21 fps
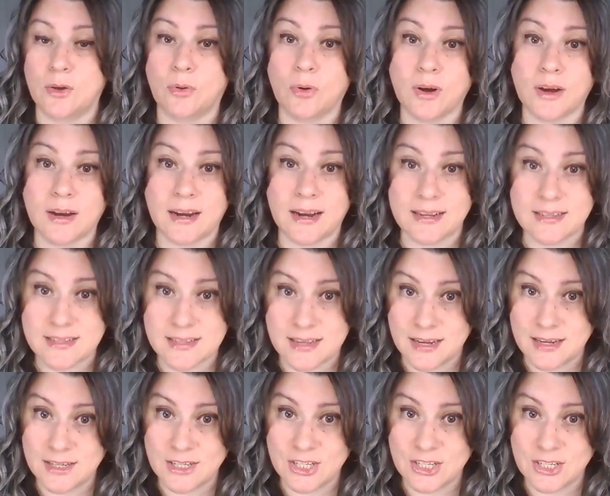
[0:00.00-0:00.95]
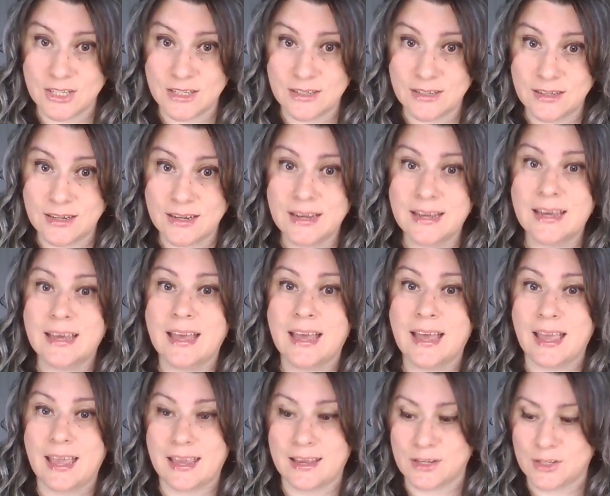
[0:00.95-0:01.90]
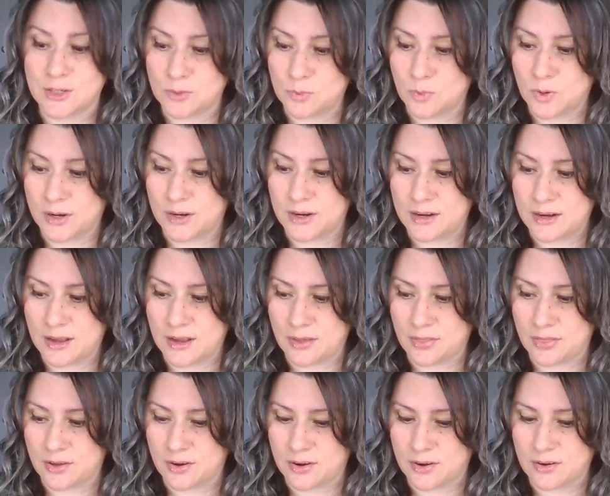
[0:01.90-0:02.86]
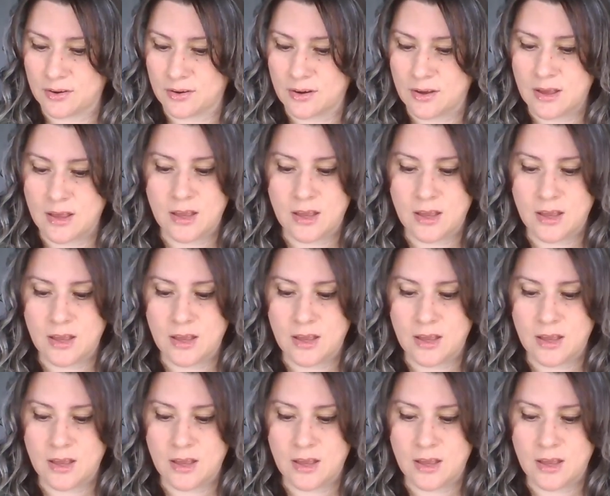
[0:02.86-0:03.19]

organization and to one another.